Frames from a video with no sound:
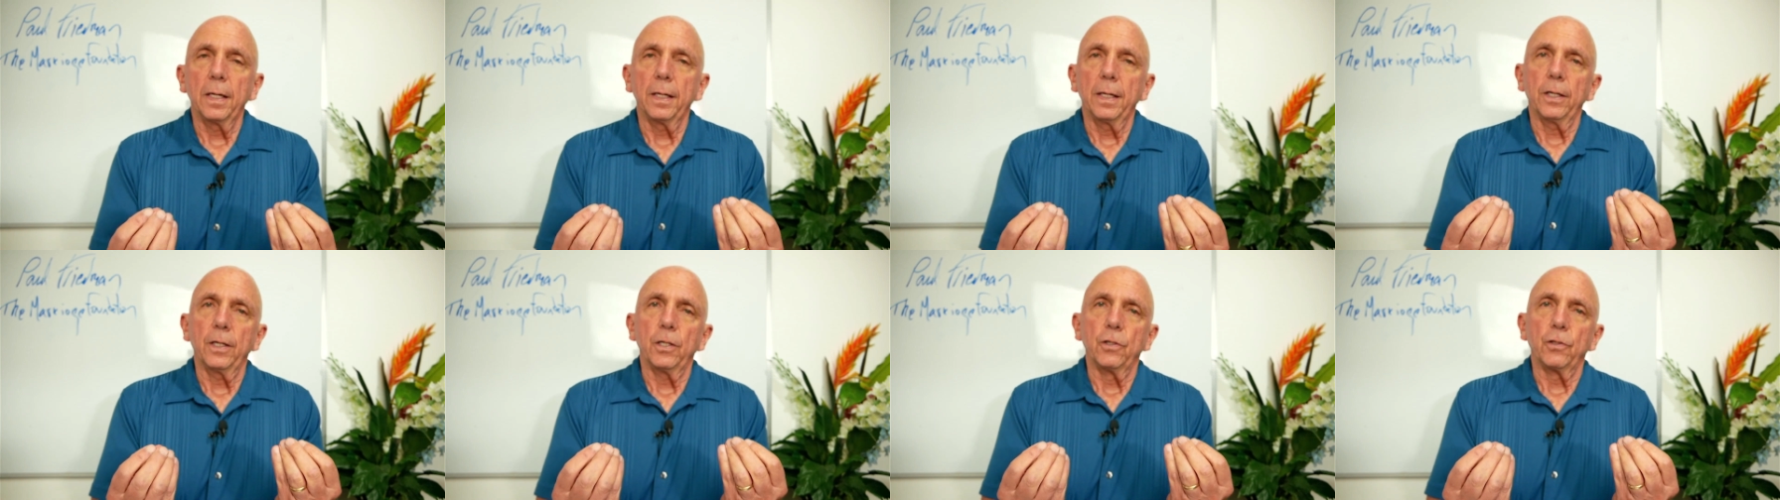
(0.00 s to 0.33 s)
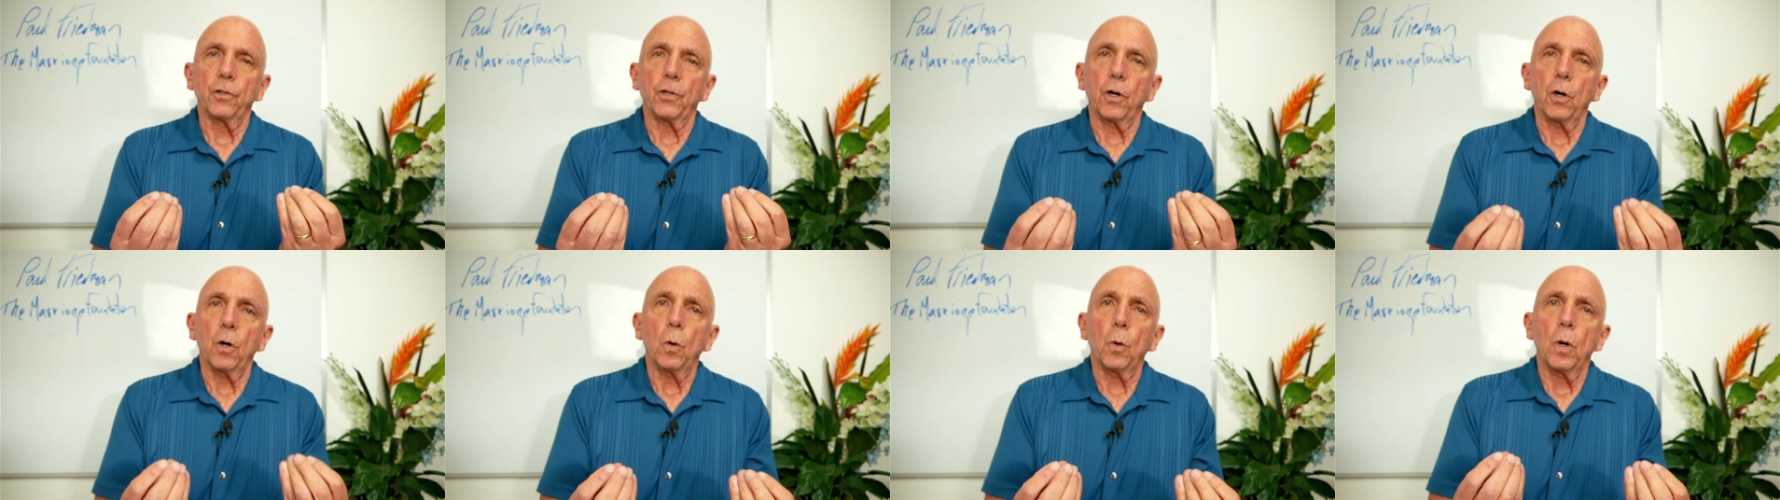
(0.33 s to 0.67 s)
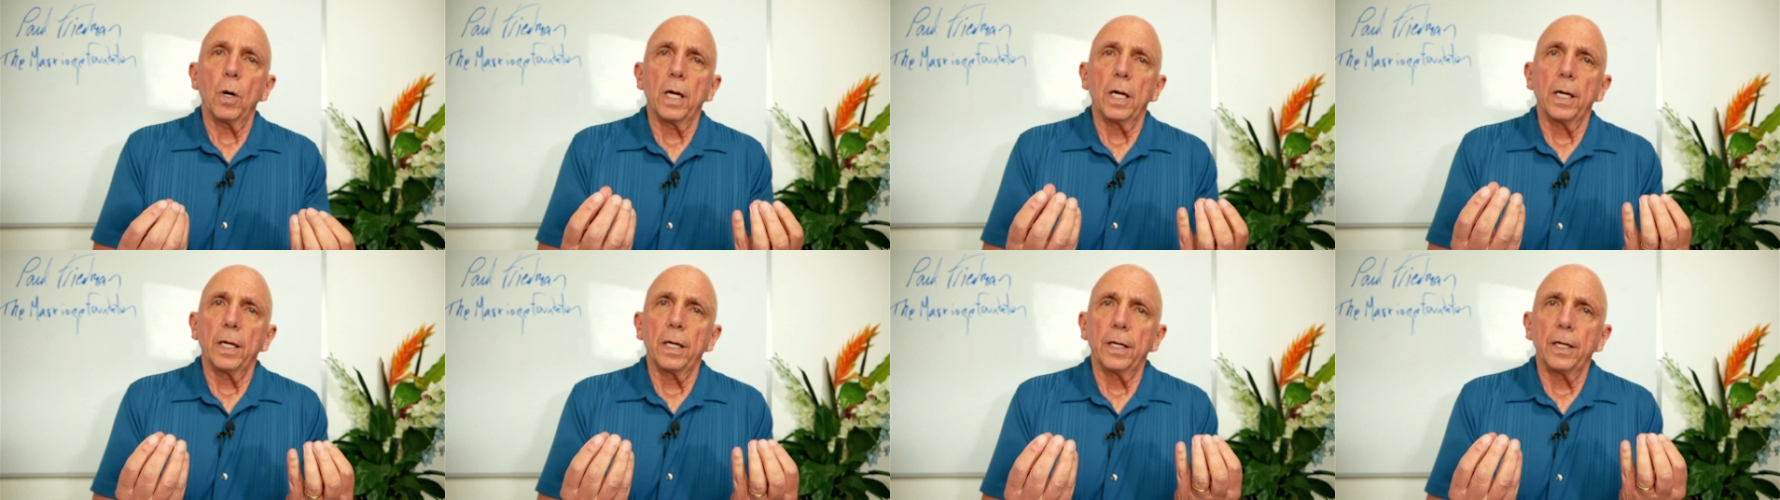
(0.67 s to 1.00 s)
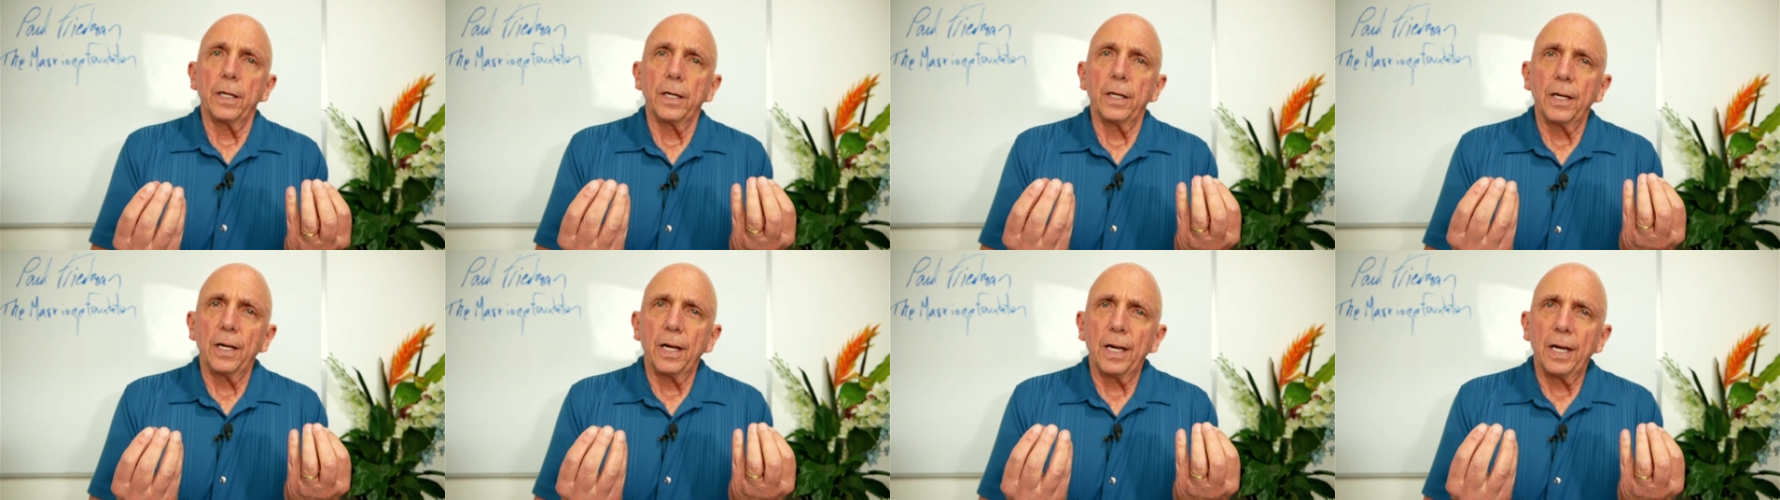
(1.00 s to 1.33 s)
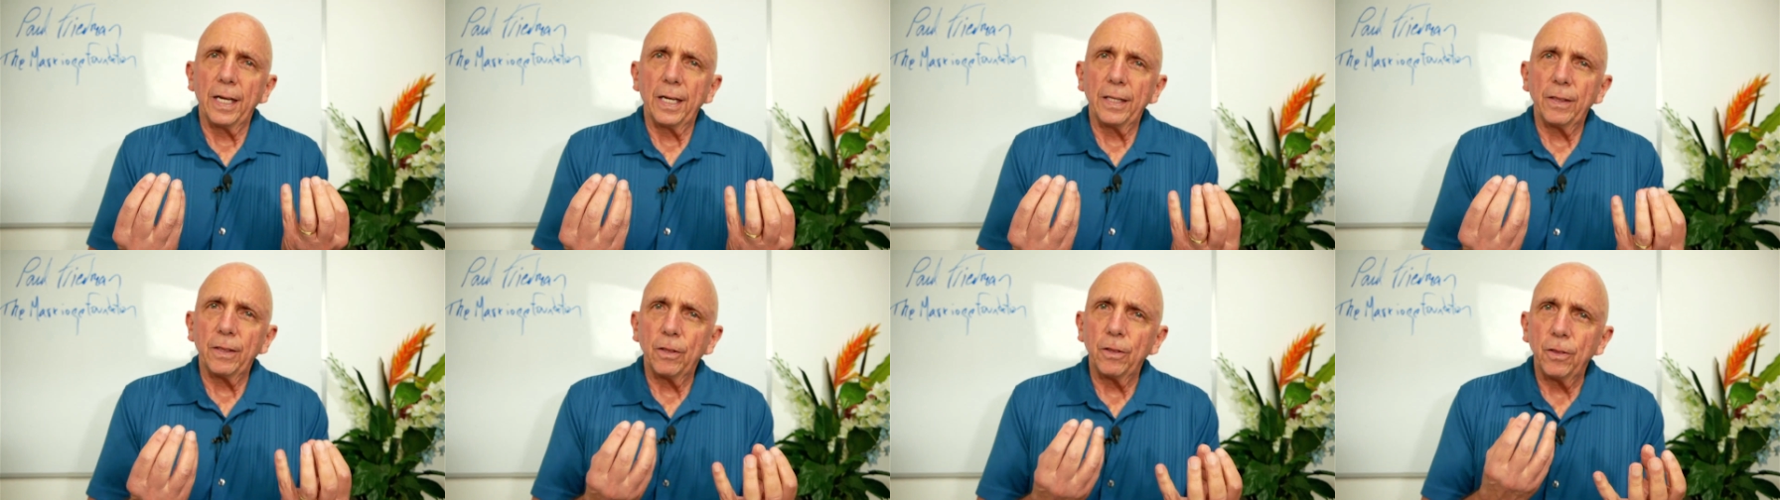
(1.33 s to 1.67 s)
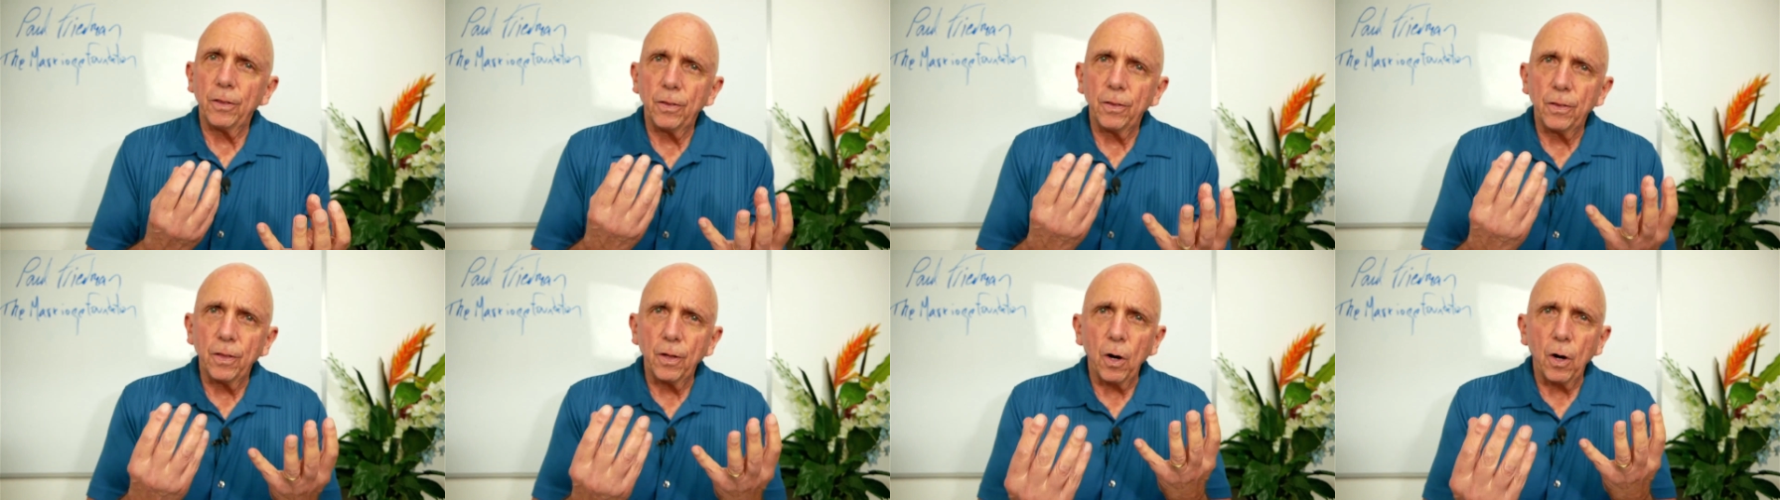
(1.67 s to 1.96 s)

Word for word: So the